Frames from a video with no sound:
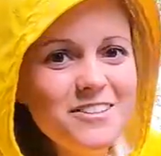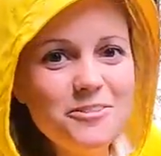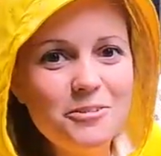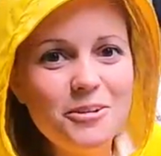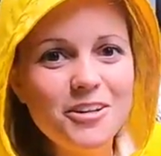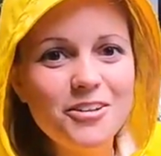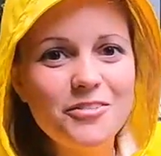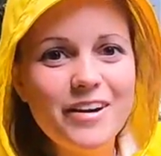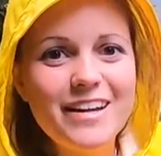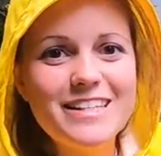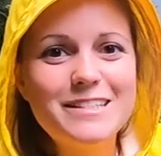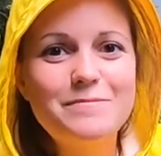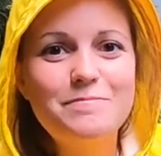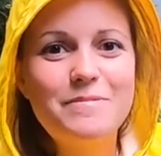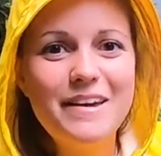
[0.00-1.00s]

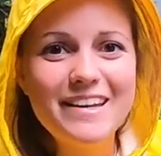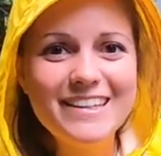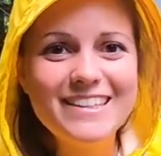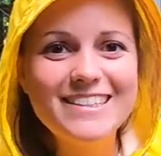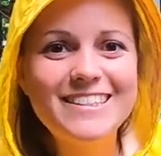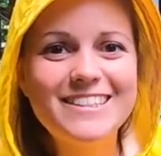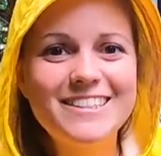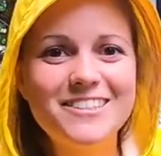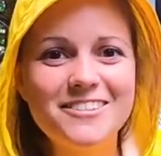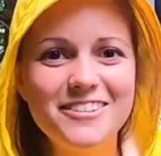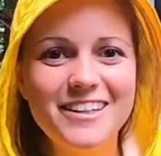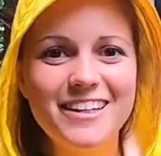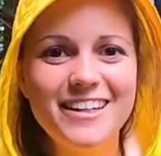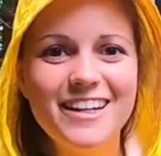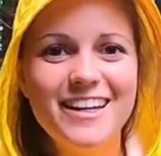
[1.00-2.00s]
Norway's biggest
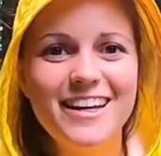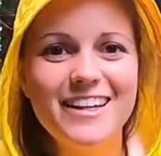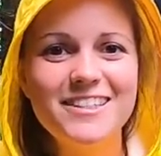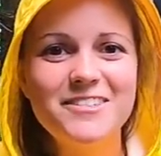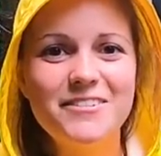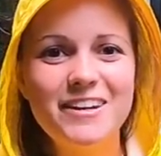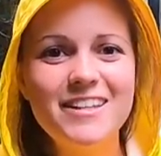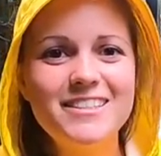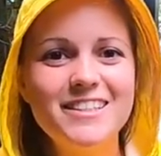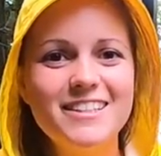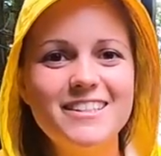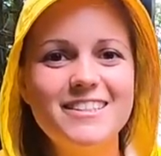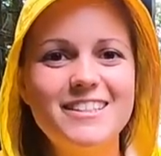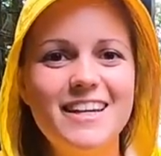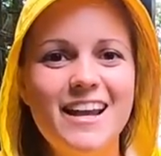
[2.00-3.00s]
tree. In
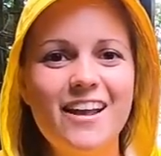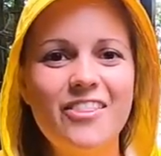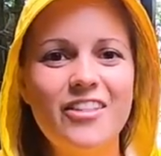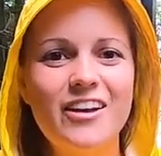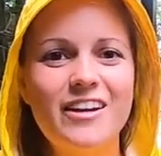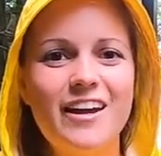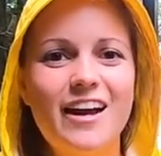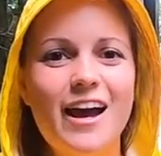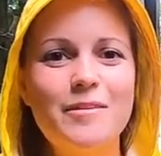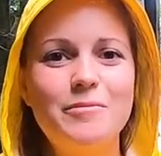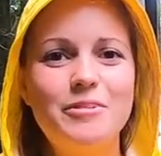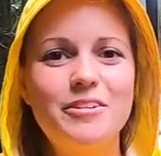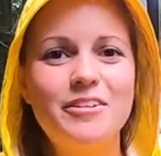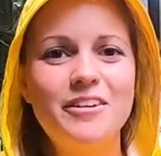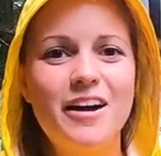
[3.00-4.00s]
2016, the
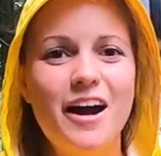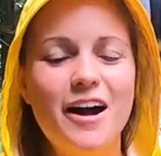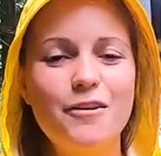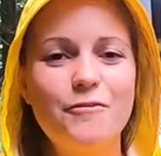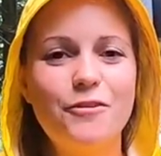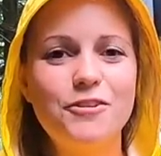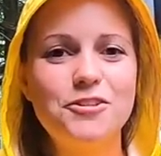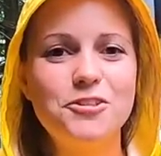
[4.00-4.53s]
diameter of the